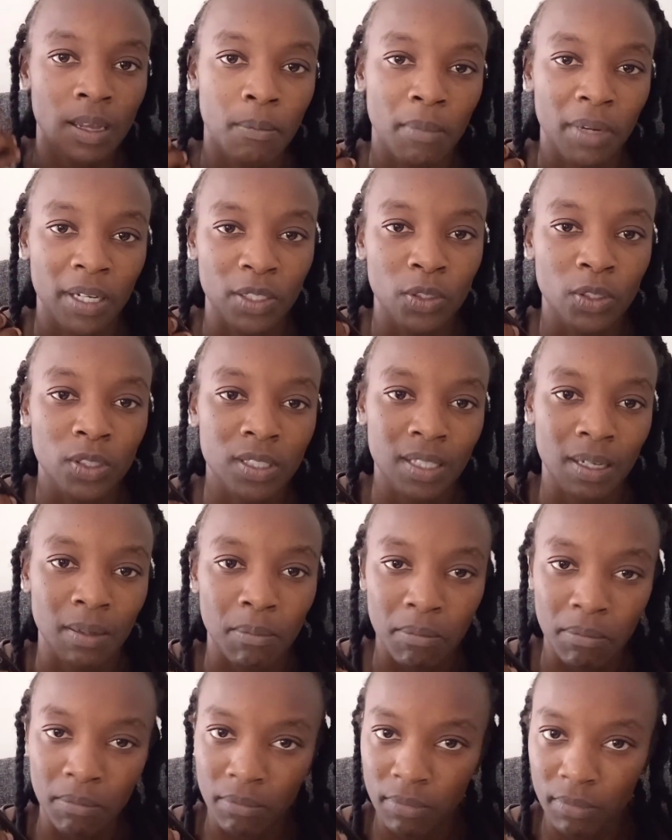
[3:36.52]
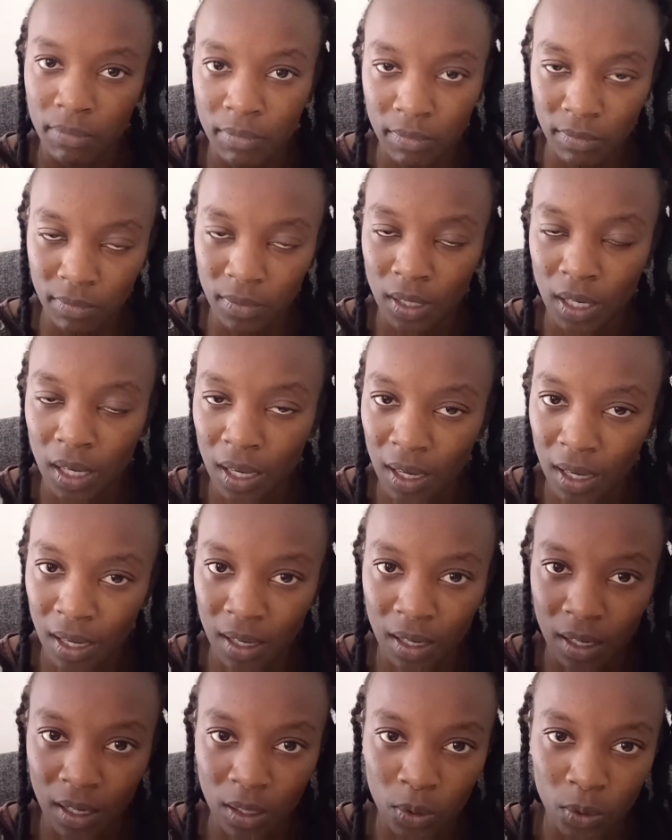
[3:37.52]
my daughter
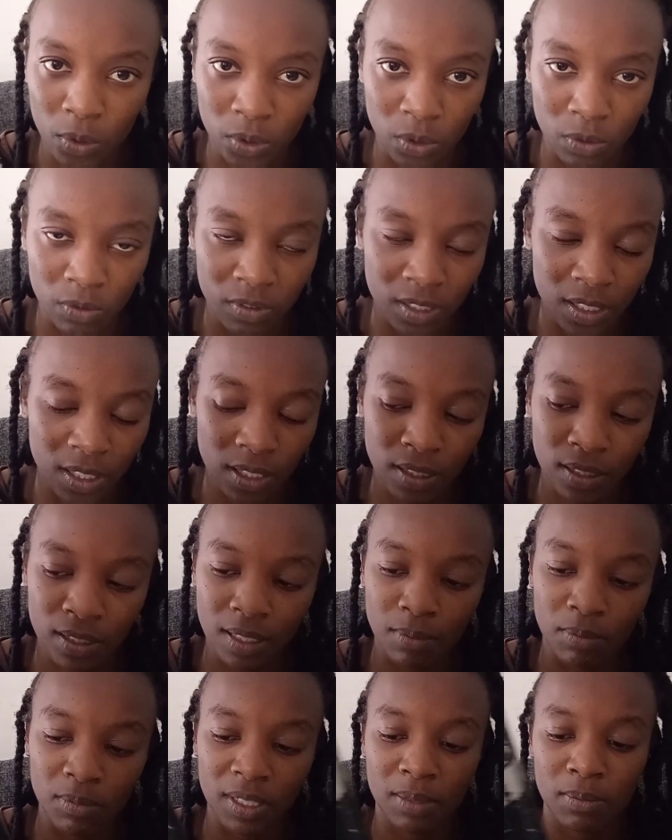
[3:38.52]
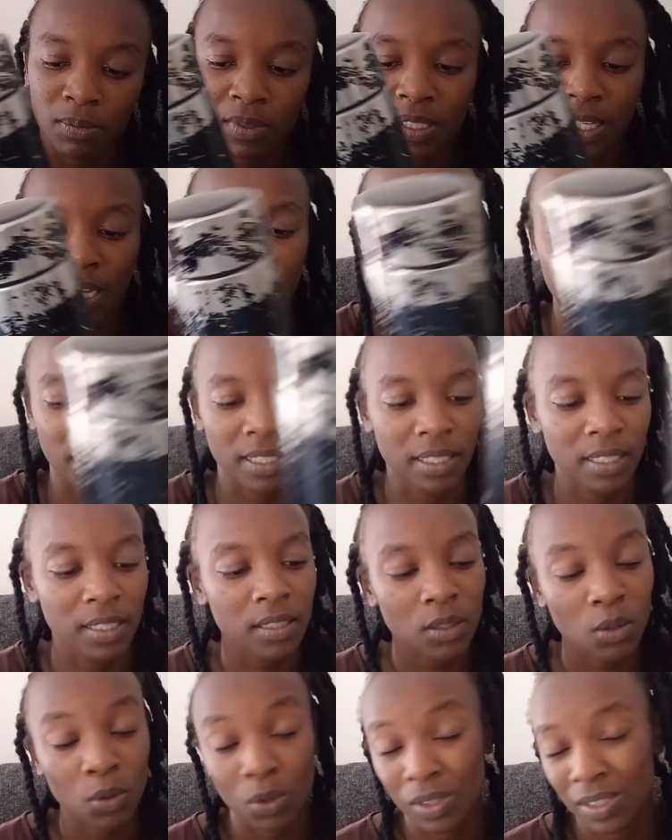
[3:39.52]
because uh, of tea sometimes carrying
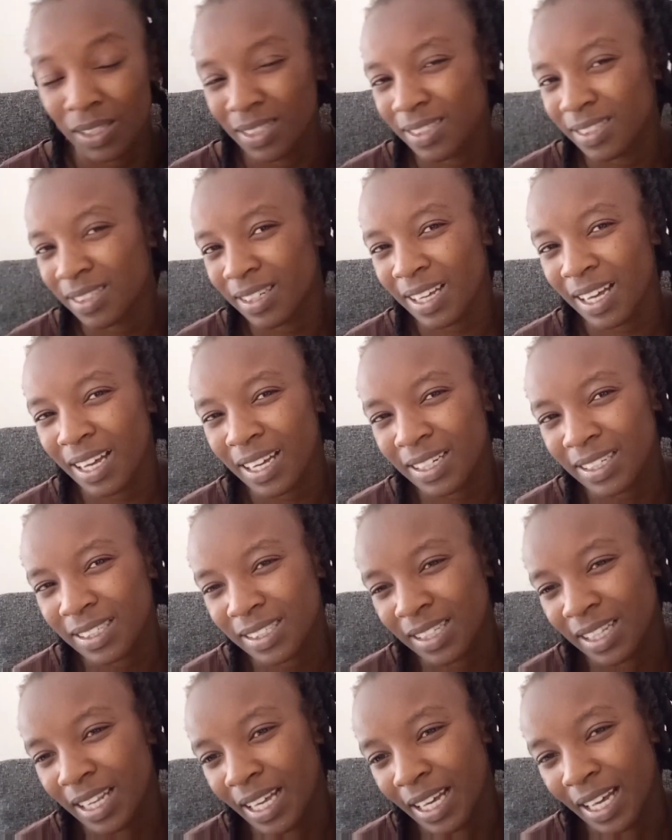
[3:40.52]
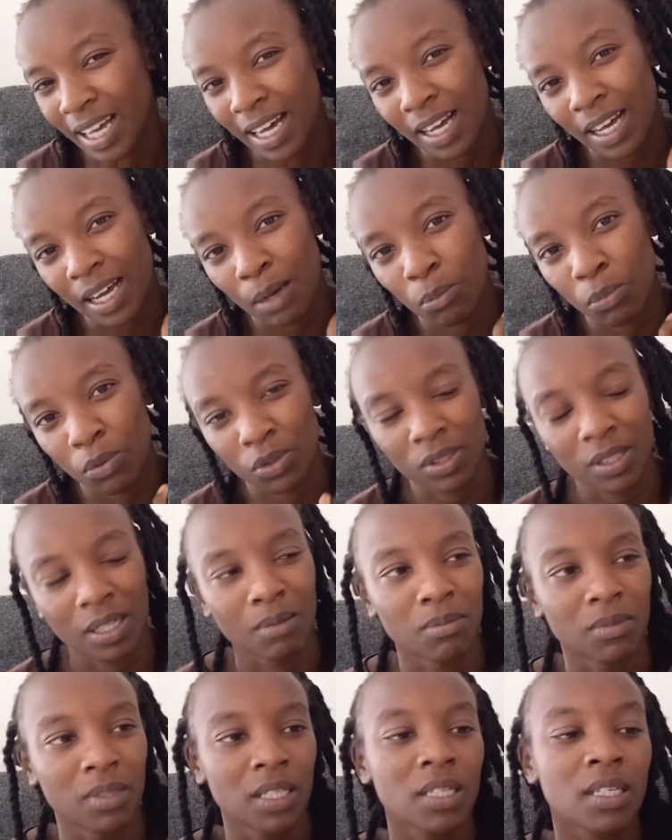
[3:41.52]
it because it carries like a cup or
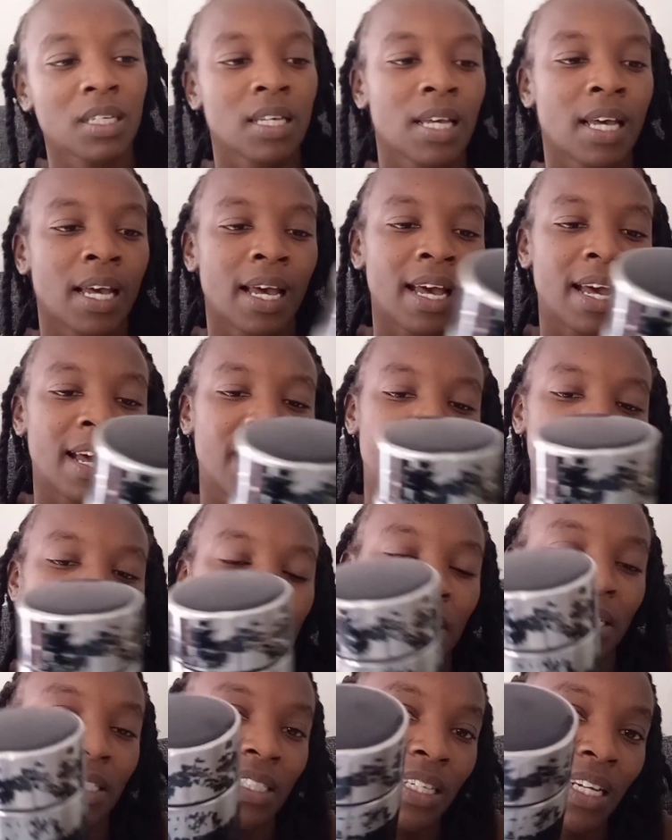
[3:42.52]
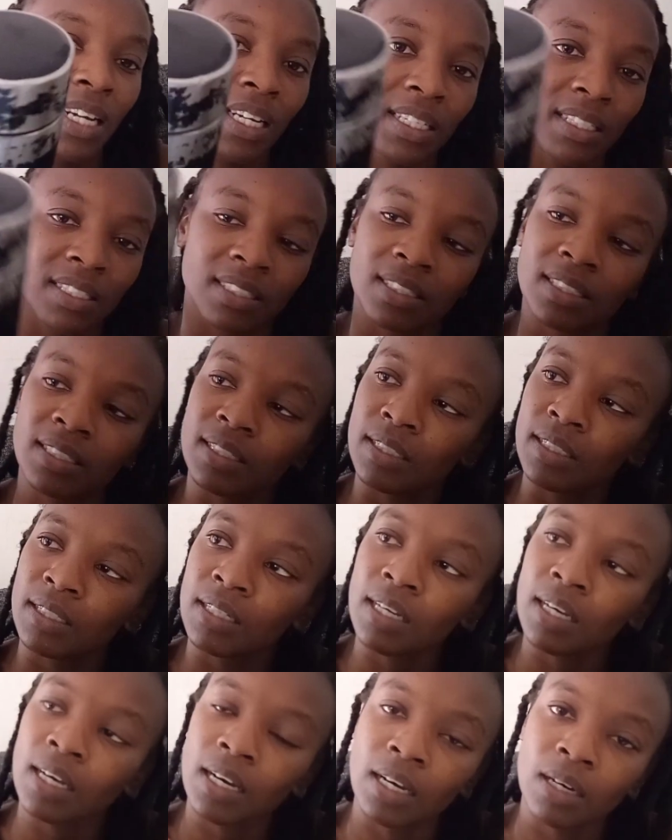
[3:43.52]
something but guys see
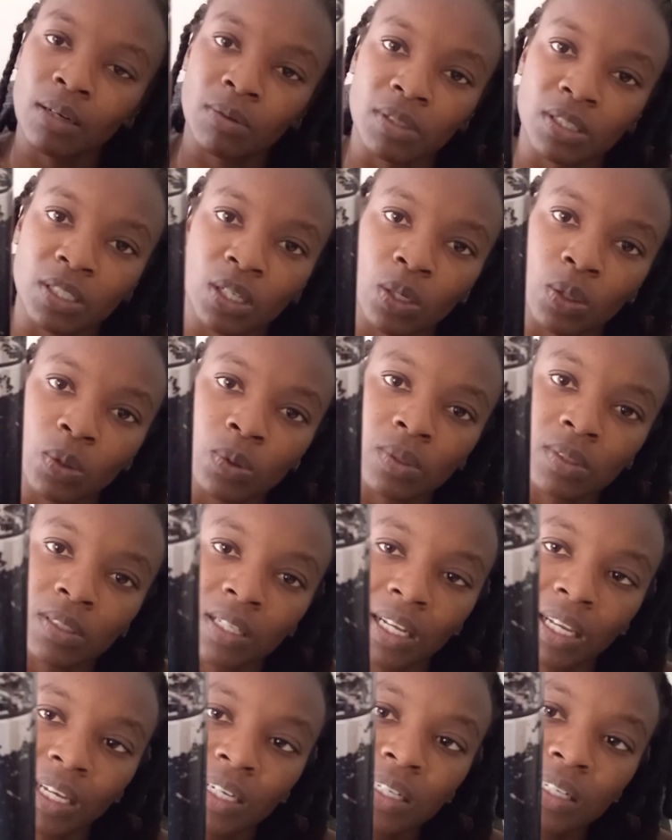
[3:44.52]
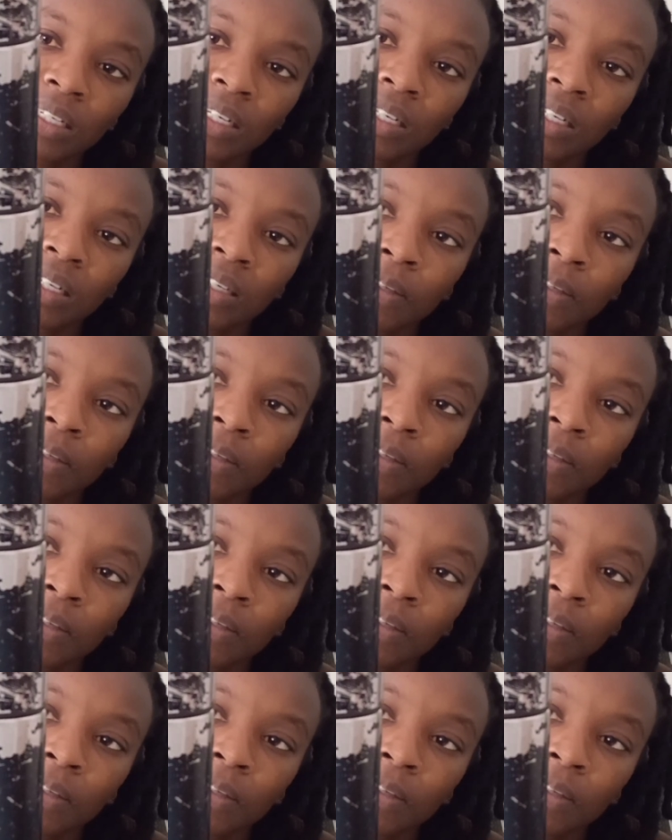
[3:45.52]
how it looks like